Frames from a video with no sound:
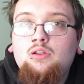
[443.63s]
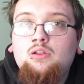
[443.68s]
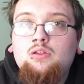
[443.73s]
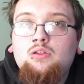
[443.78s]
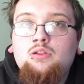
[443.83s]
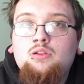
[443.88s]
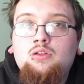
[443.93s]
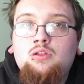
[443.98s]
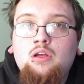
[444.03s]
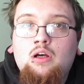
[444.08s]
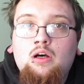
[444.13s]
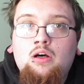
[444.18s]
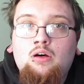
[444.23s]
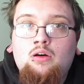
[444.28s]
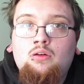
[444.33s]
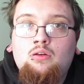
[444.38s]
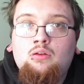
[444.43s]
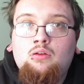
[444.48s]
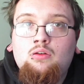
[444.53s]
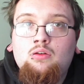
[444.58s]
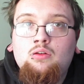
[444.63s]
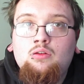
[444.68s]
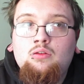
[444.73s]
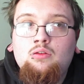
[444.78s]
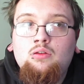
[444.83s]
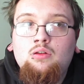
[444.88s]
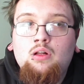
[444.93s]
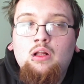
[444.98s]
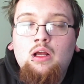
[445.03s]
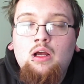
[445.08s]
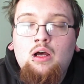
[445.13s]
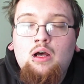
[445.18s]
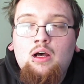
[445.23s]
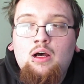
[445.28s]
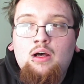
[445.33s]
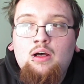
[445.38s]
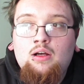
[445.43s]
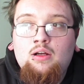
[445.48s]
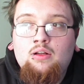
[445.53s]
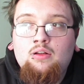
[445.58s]
So,
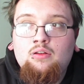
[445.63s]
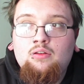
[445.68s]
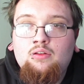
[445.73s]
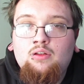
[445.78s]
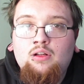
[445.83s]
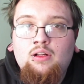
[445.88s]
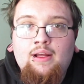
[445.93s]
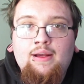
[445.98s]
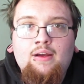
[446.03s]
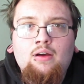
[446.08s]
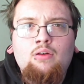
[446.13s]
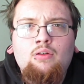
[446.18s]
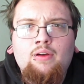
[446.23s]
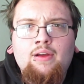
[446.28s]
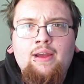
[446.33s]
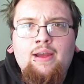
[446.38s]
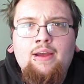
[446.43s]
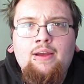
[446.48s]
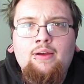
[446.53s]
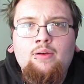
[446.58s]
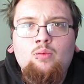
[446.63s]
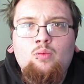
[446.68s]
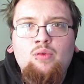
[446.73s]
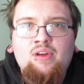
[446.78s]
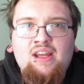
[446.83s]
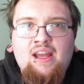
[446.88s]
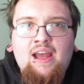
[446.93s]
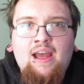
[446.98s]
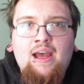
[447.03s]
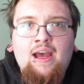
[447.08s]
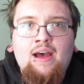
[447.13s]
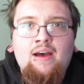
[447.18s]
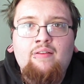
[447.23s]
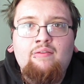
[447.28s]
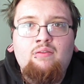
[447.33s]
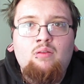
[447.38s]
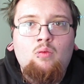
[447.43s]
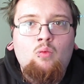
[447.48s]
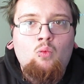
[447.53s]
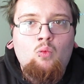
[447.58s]
they're like, okay, we have
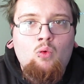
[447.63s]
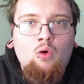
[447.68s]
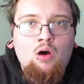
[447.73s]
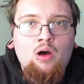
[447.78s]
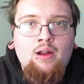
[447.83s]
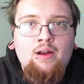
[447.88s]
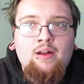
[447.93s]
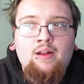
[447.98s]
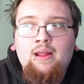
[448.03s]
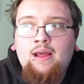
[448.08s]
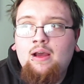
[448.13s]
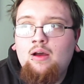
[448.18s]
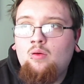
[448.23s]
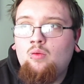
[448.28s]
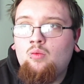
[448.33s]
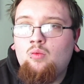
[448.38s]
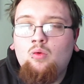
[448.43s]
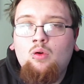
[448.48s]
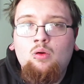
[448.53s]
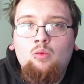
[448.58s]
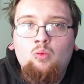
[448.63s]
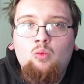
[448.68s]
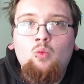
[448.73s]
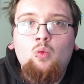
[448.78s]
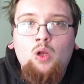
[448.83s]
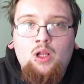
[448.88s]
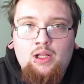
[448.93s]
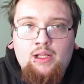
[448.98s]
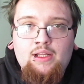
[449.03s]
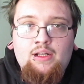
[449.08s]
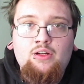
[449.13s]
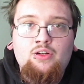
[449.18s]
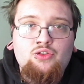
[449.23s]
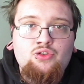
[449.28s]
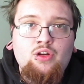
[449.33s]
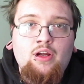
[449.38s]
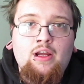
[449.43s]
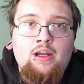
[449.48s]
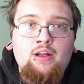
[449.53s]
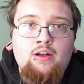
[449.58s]
one that we're willing to
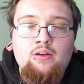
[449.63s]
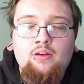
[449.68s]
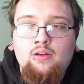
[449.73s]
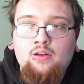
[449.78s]
trade.